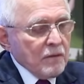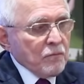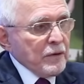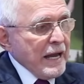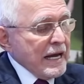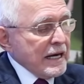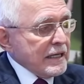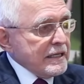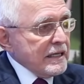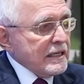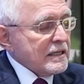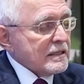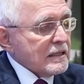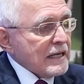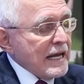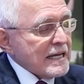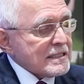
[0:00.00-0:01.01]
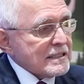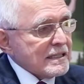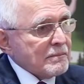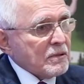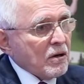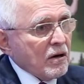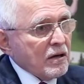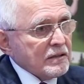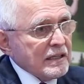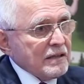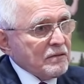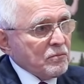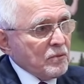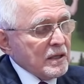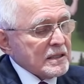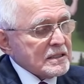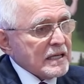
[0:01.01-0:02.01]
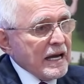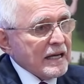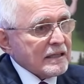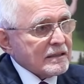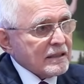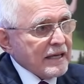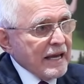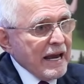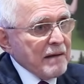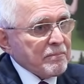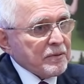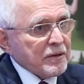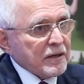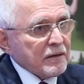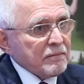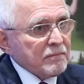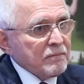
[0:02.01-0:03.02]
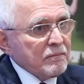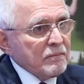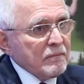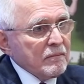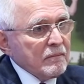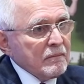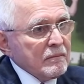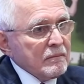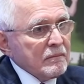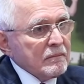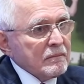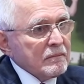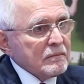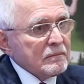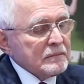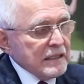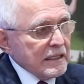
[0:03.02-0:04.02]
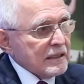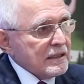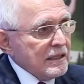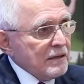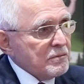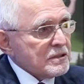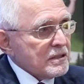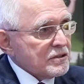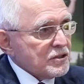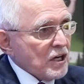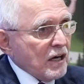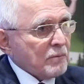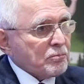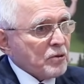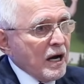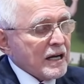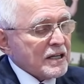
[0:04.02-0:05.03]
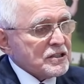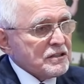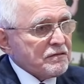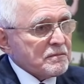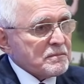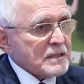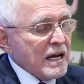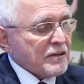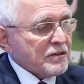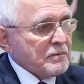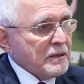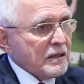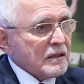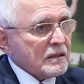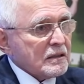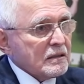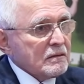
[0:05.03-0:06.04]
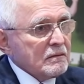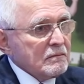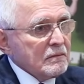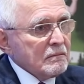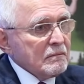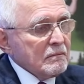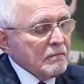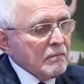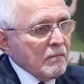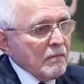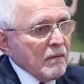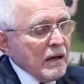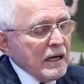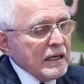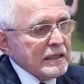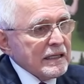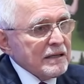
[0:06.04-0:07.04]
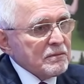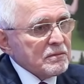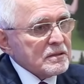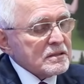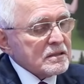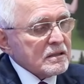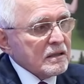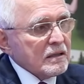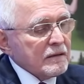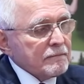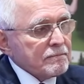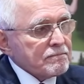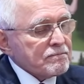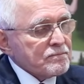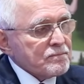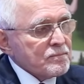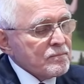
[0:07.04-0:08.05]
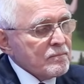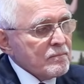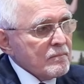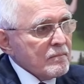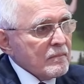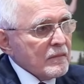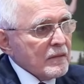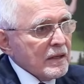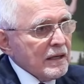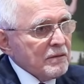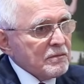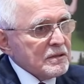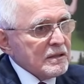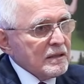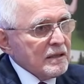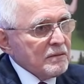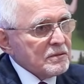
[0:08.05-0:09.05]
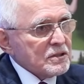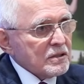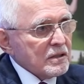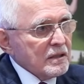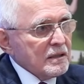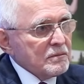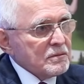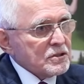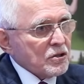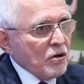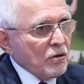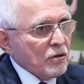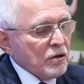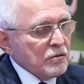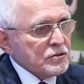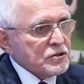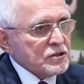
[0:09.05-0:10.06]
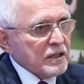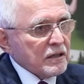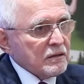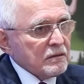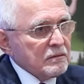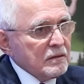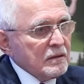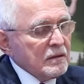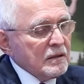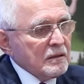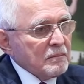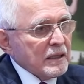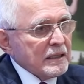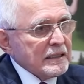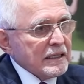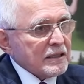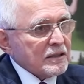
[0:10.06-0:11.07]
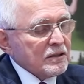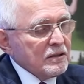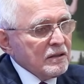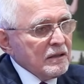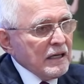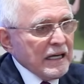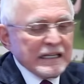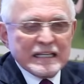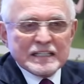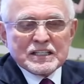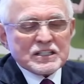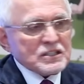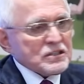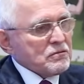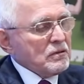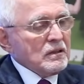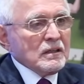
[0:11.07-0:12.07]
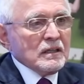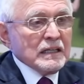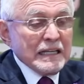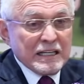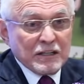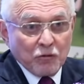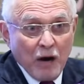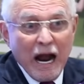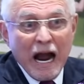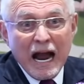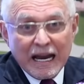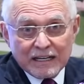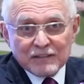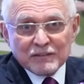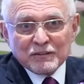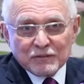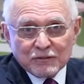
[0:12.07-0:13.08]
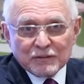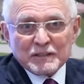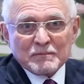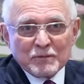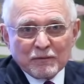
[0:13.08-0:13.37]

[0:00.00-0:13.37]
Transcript: We had a kid in the last seminar that was at the camp there. Nick, he was a child prodigy from South America, and he was um, he was he was he was co- coached there by Nick, and he just he cried during the